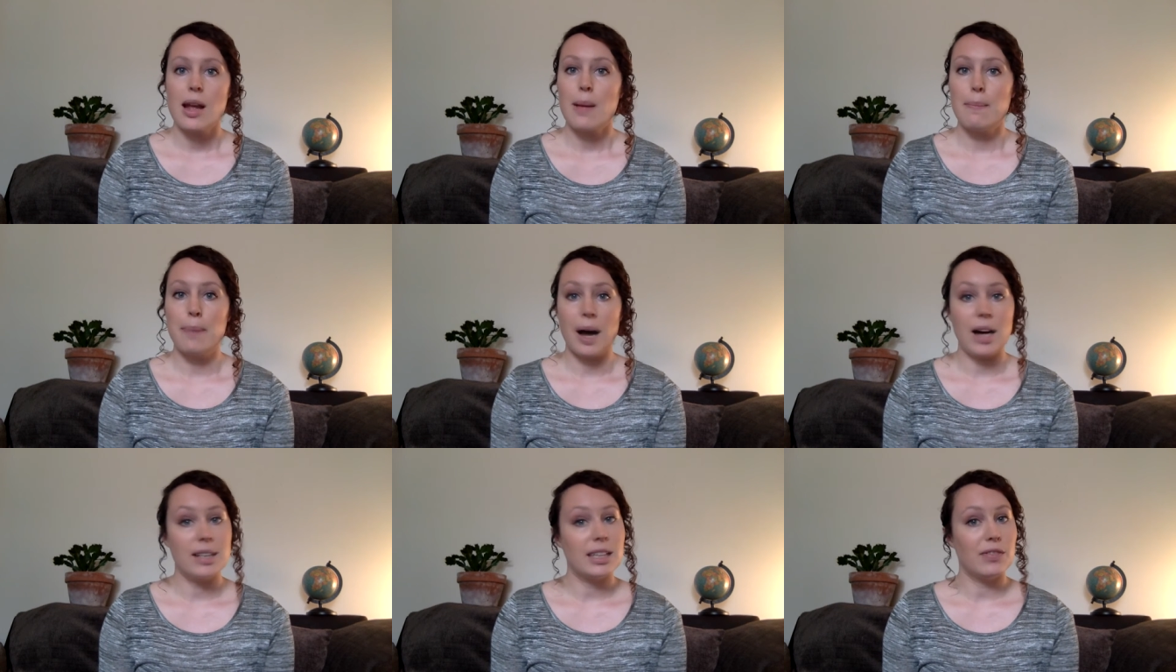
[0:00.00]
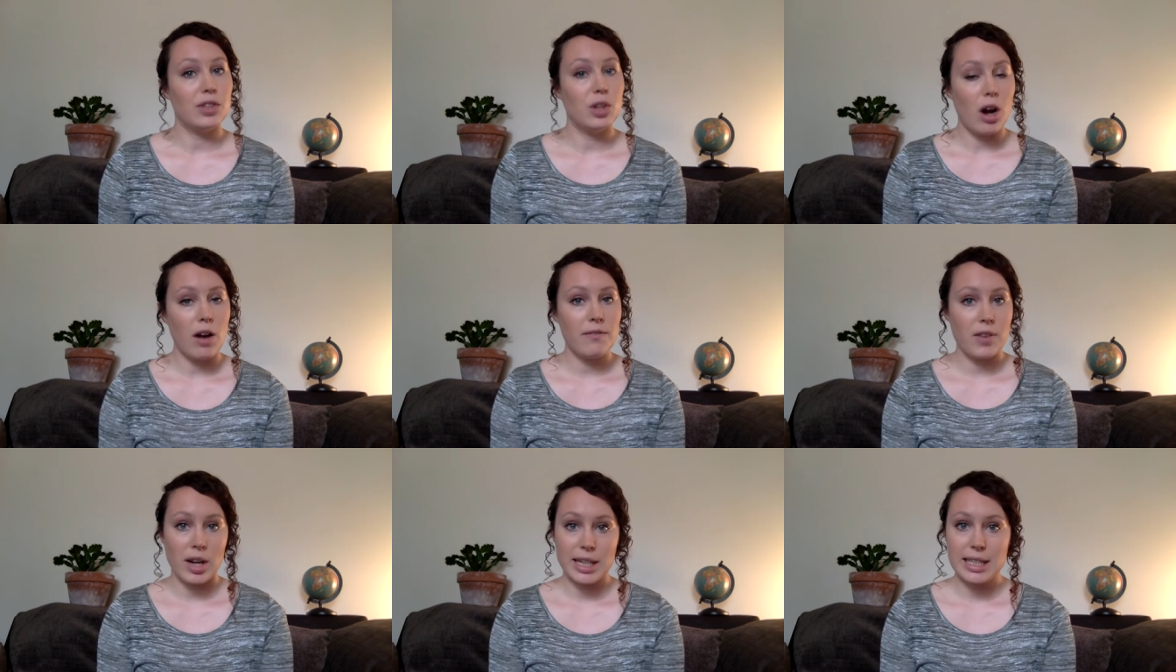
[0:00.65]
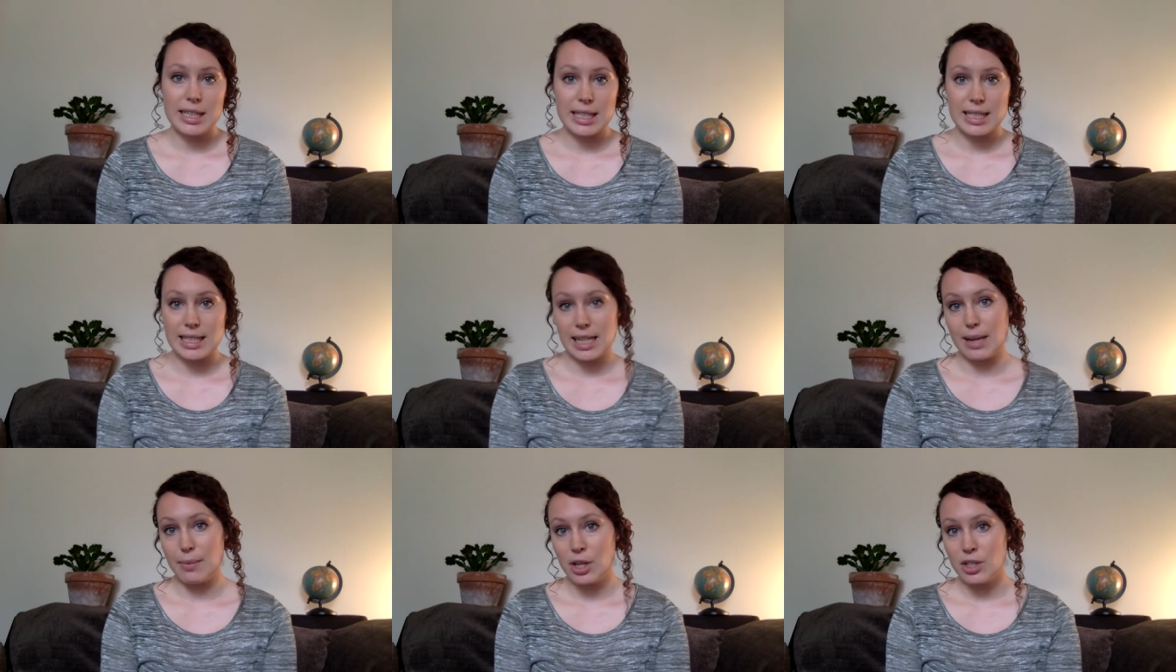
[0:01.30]
But if you can't find
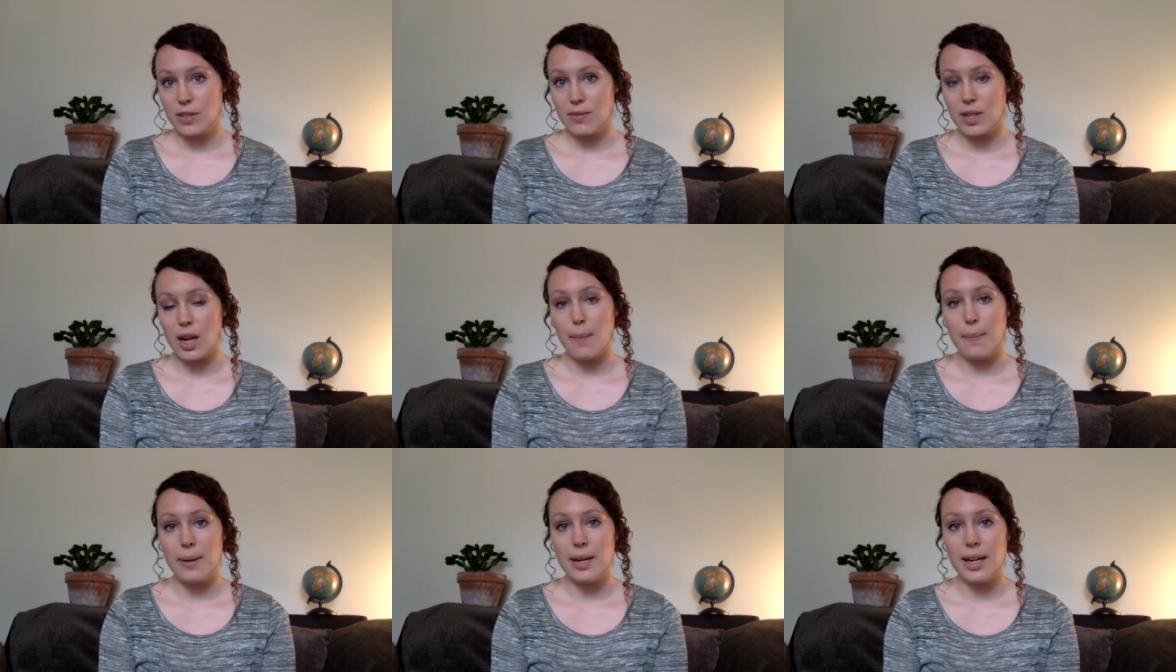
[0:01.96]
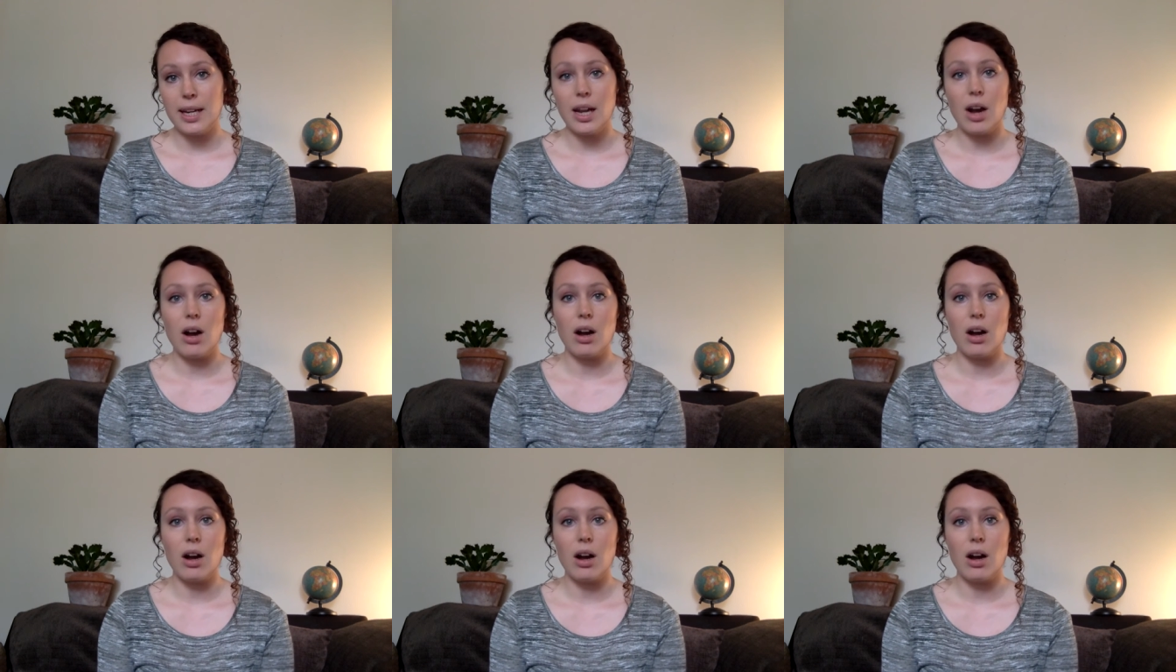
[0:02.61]
CMOs of the company,